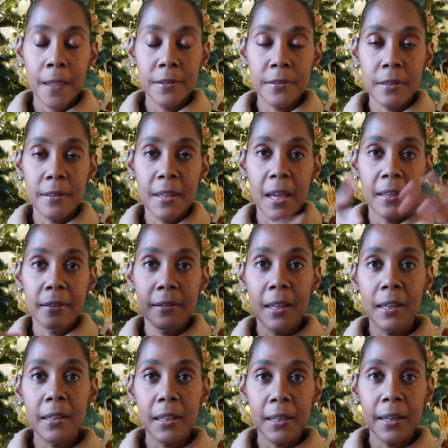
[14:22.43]
so that
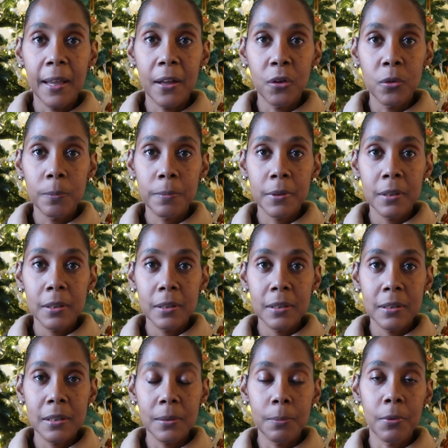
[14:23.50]
they can help
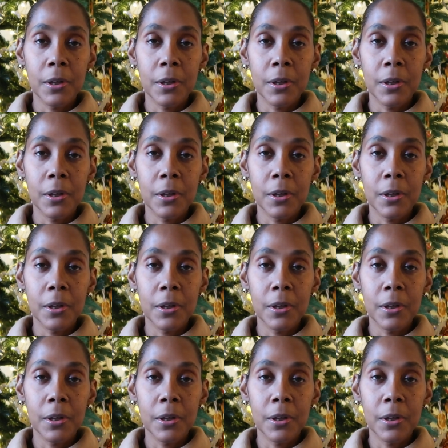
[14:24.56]
to